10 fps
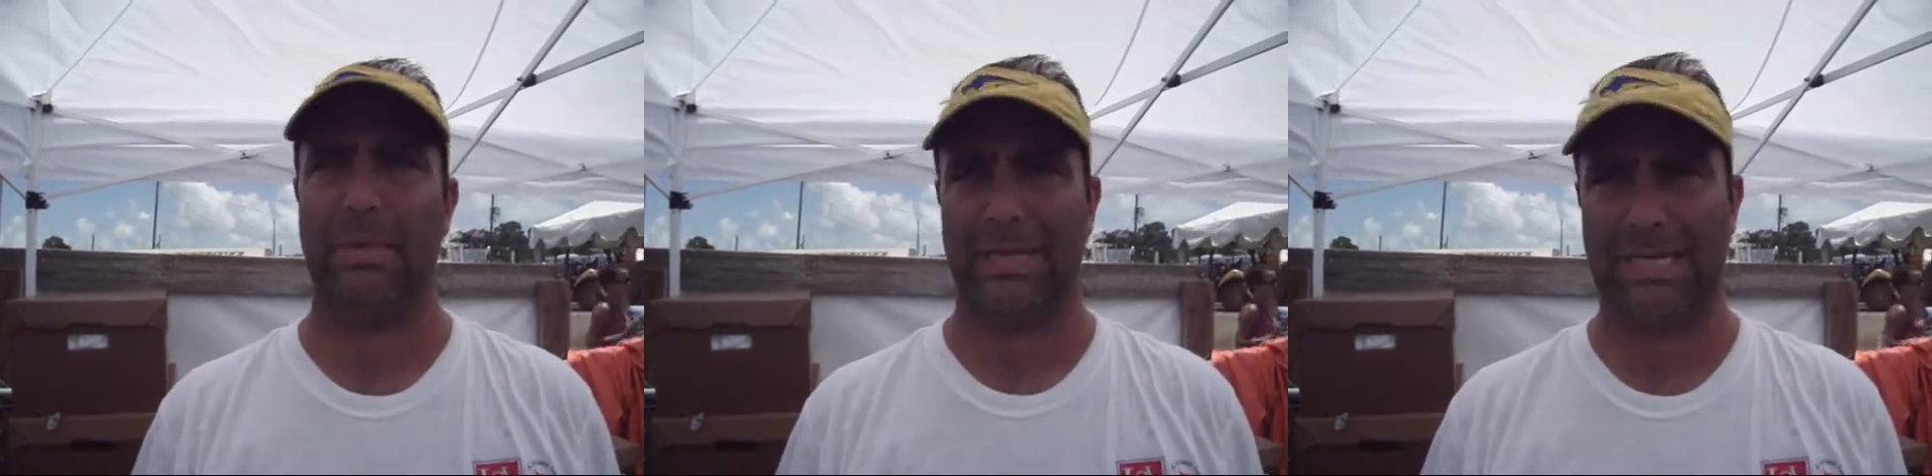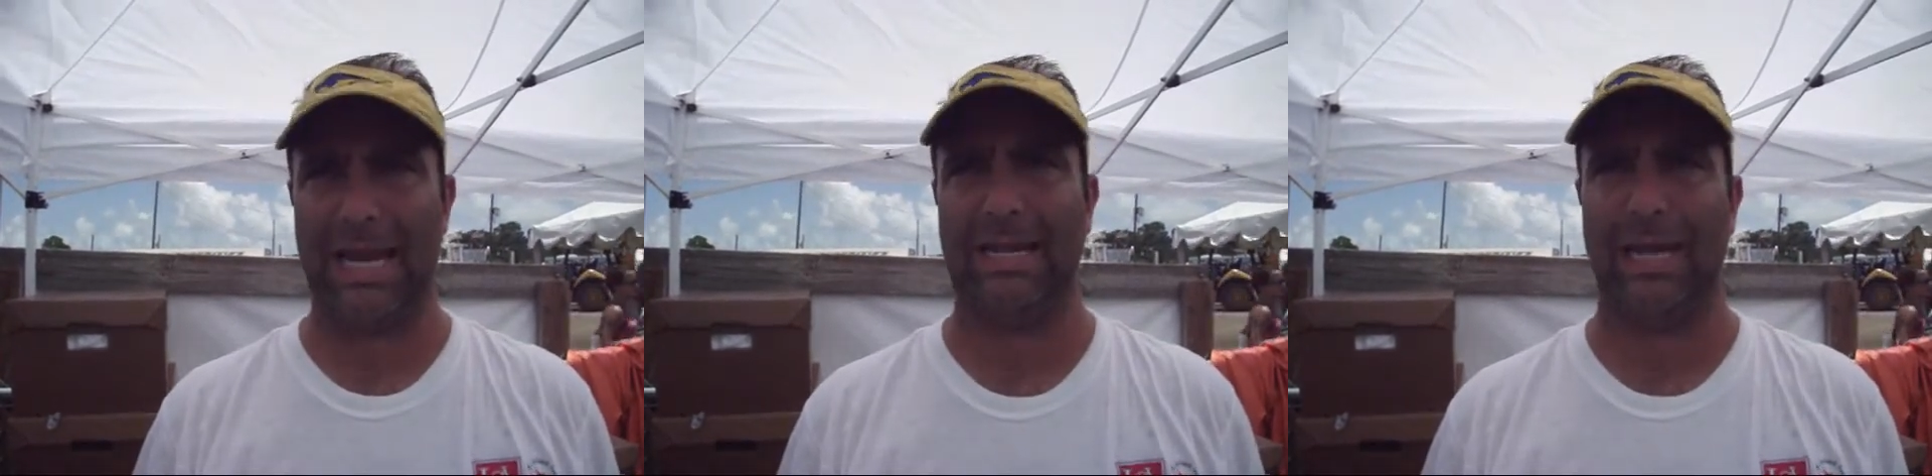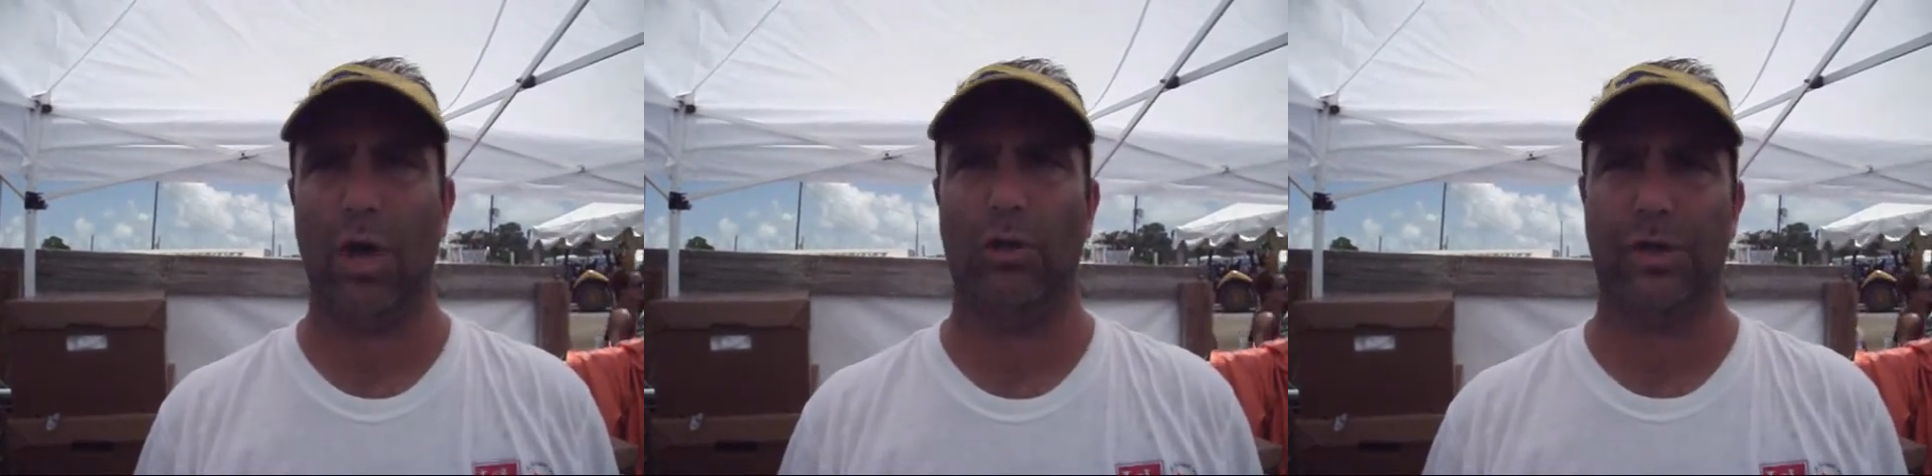maintaining
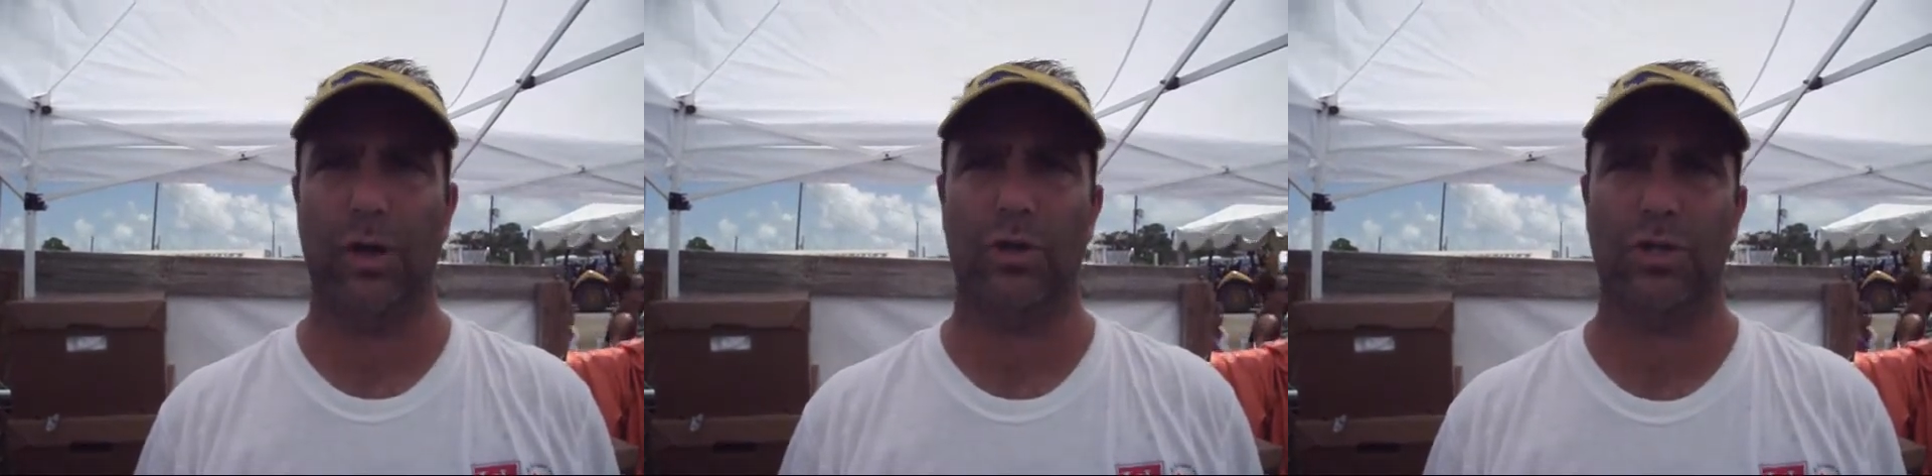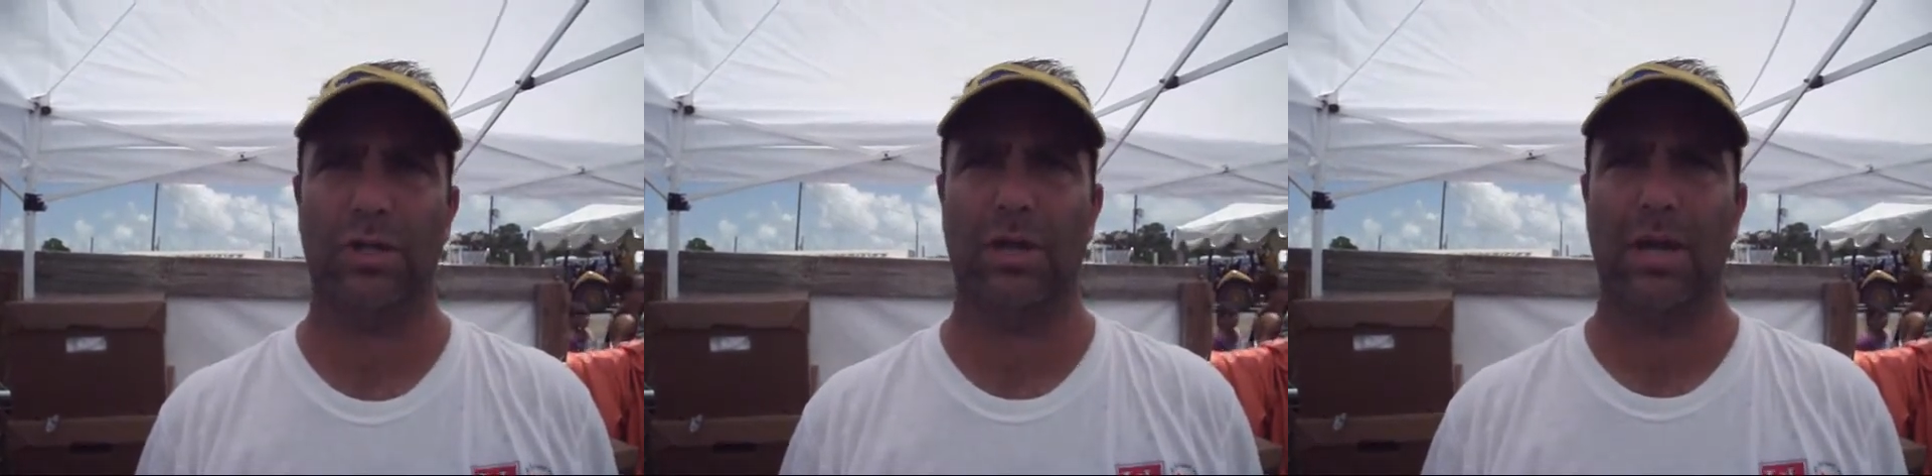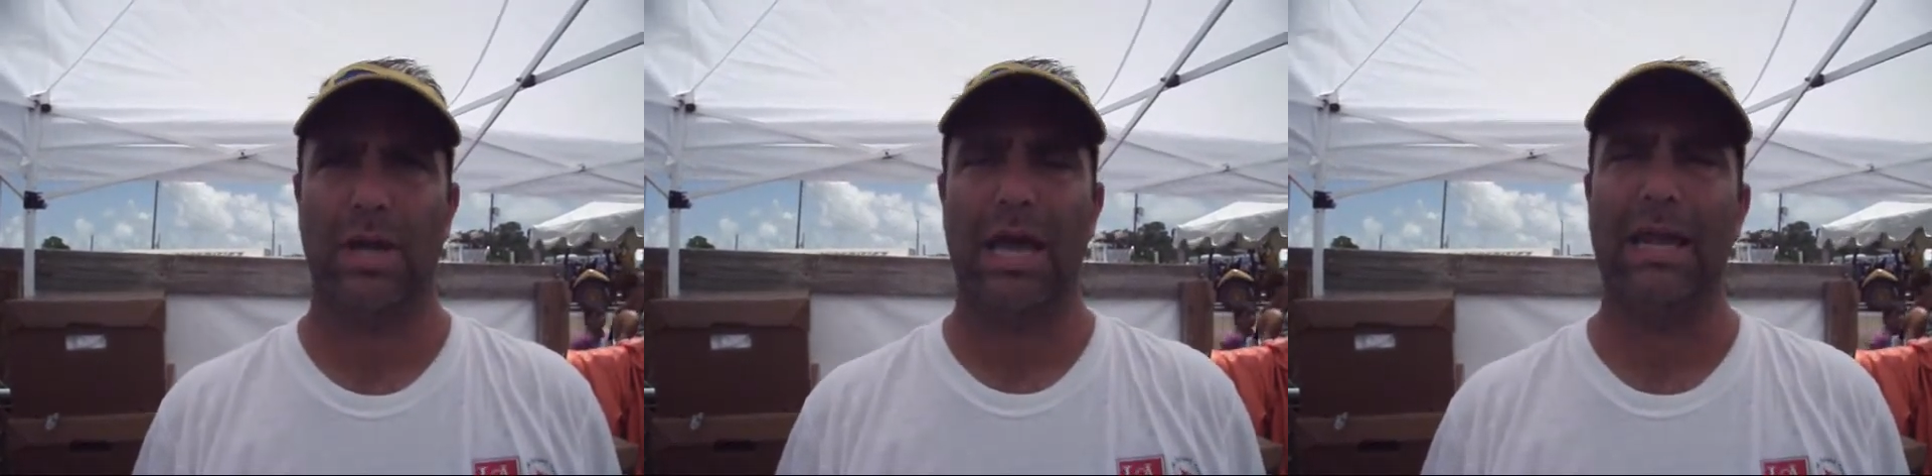a healthy ocean
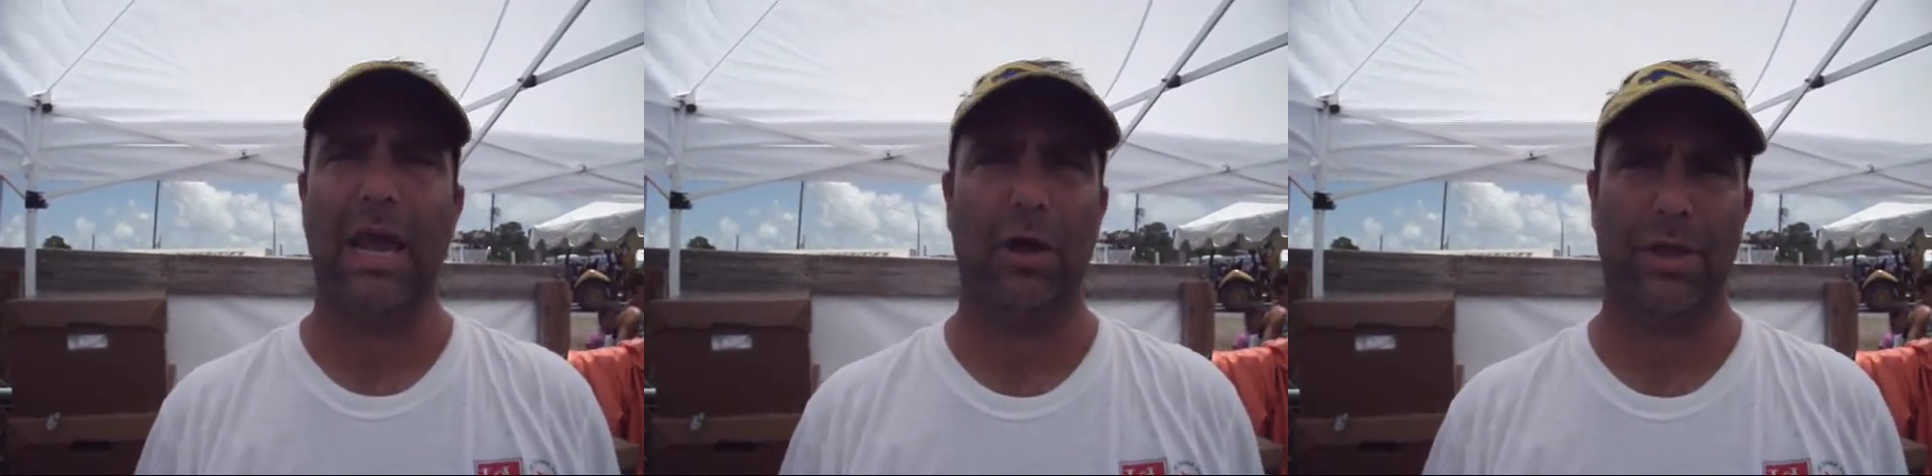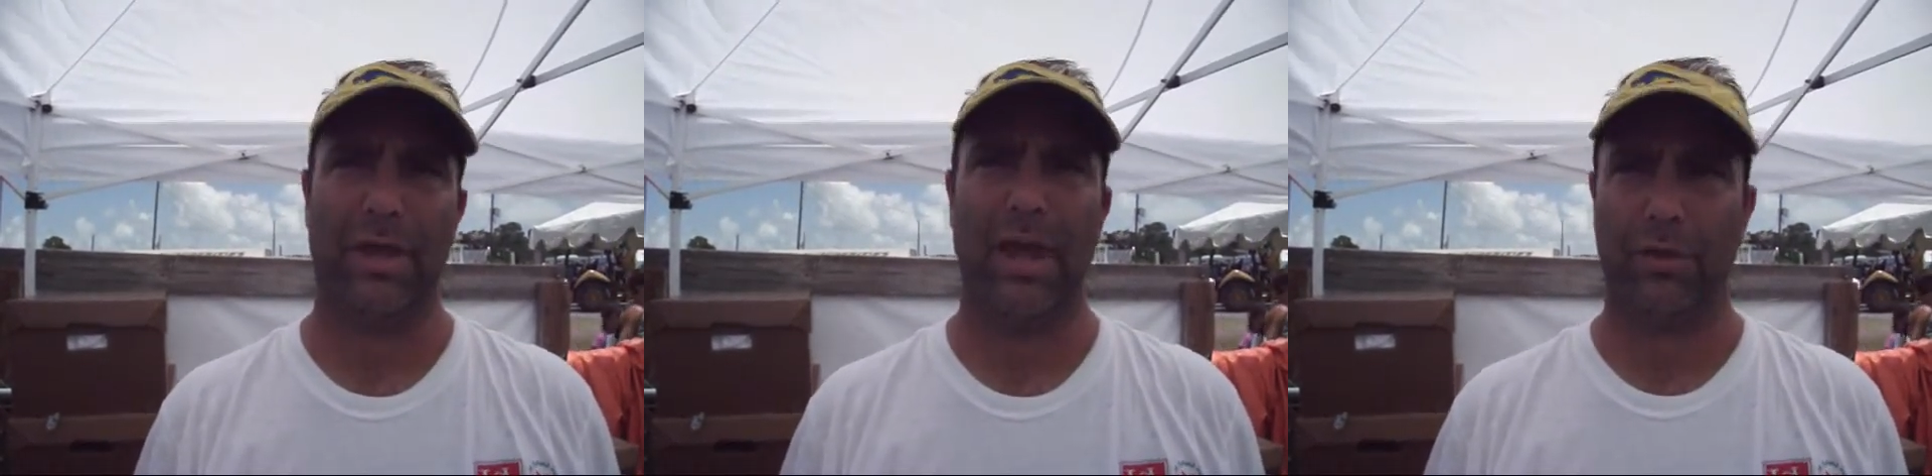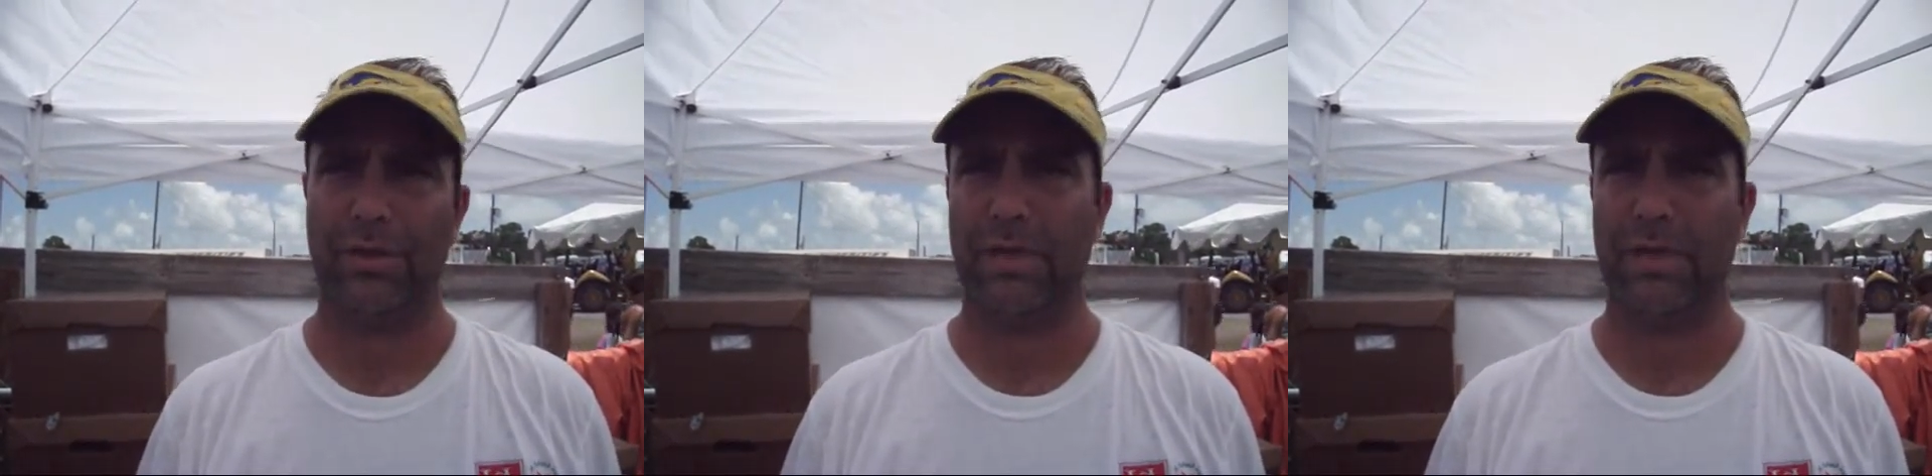and a healthy